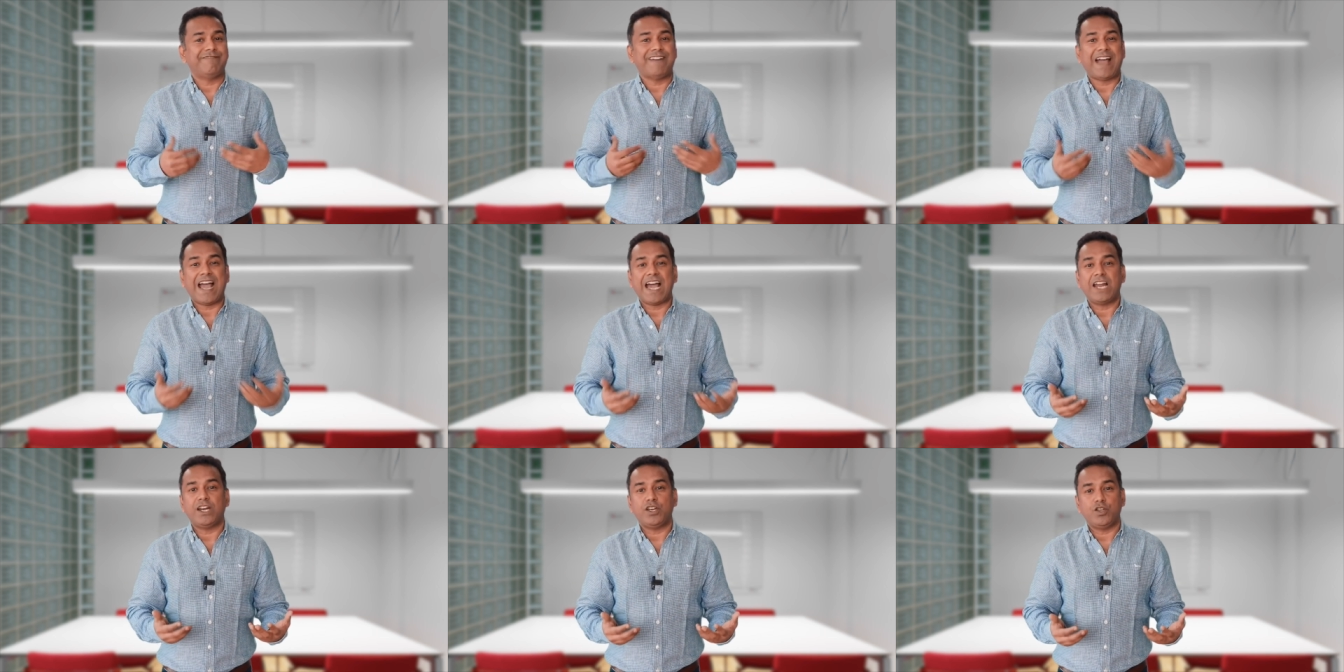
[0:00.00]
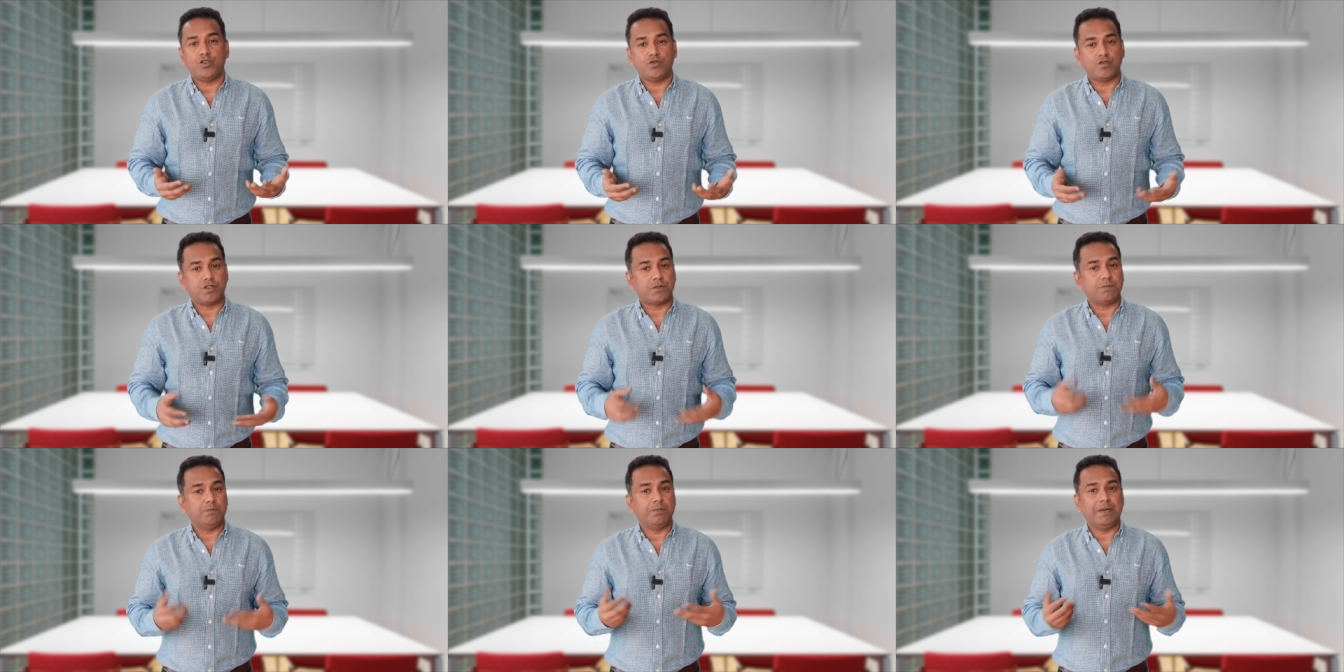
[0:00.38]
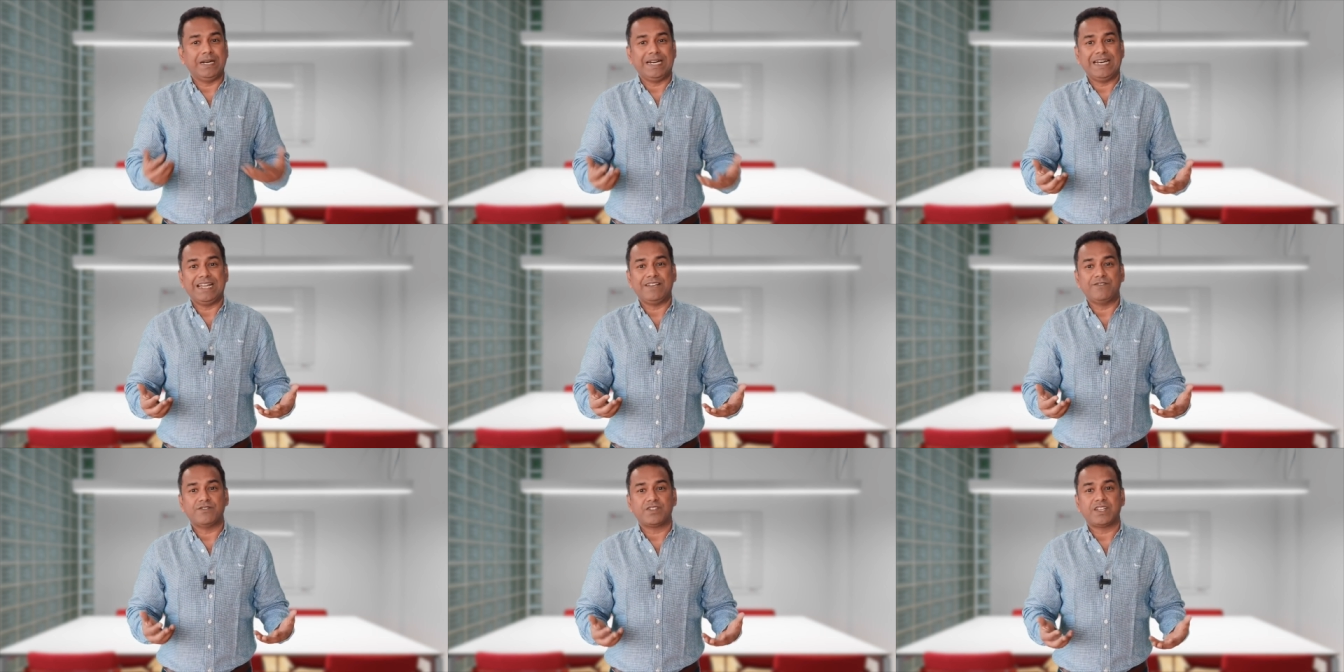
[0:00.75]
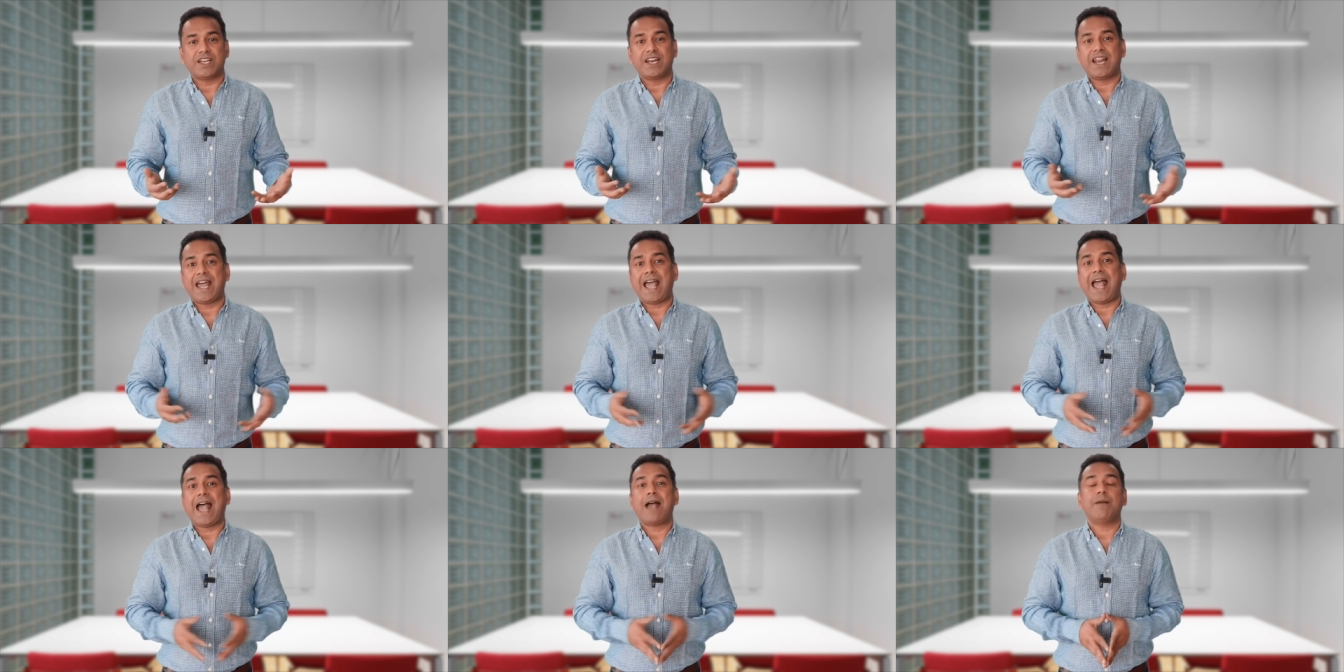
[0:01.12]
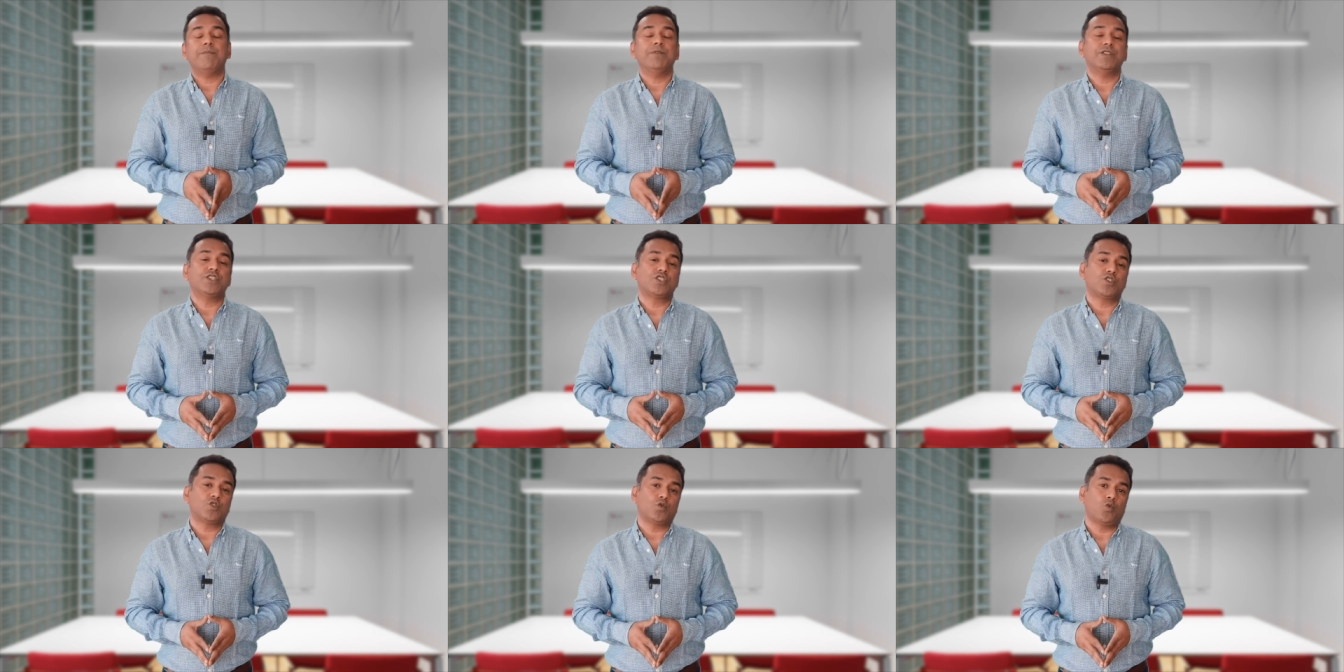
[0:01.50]
values, beliefs, and
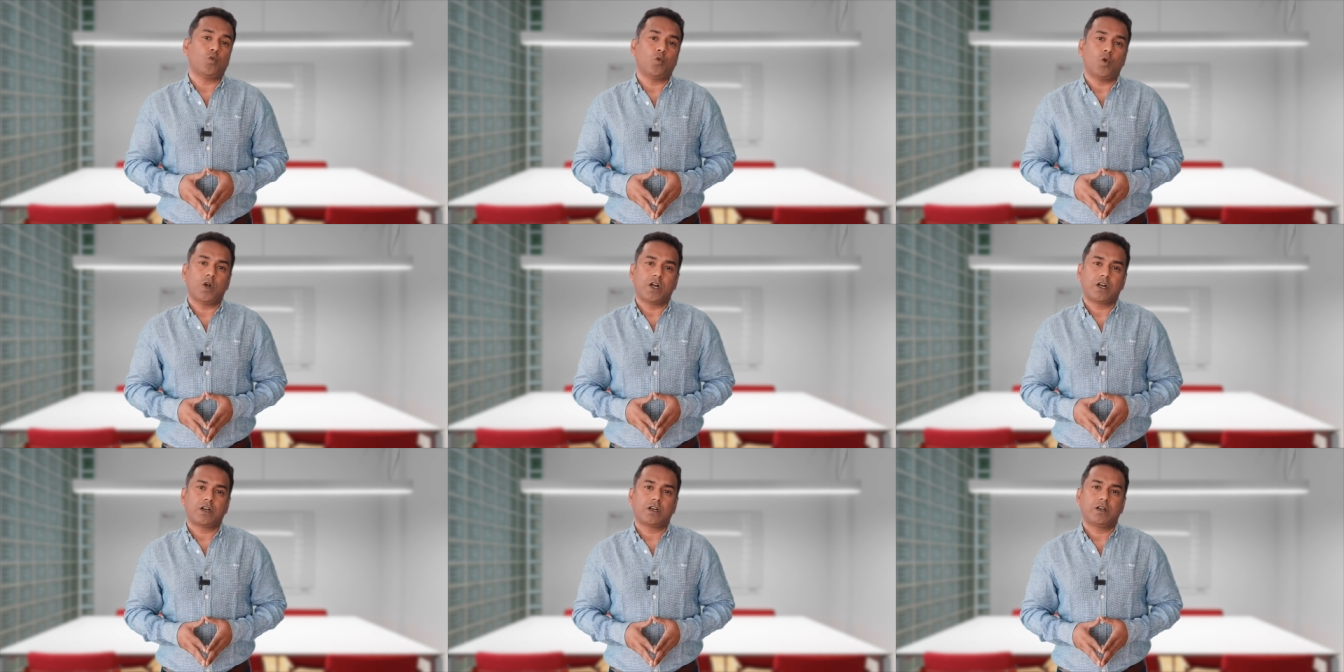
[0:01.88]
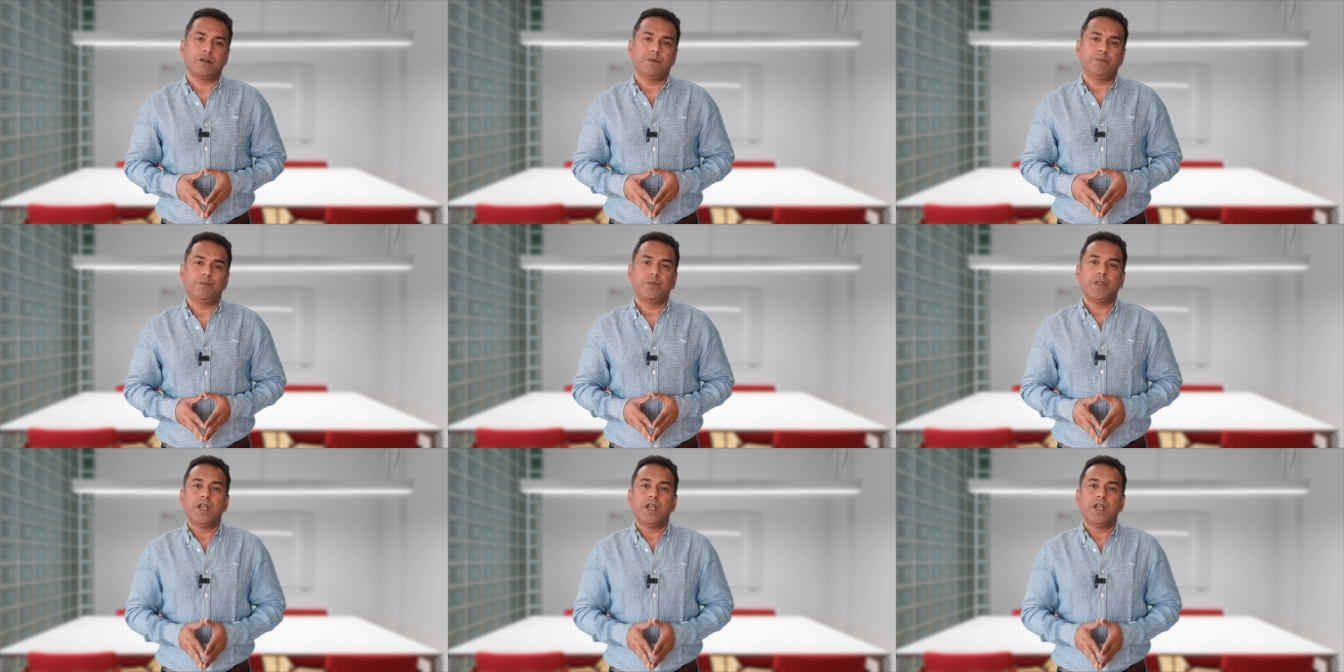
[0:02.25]
habits to work.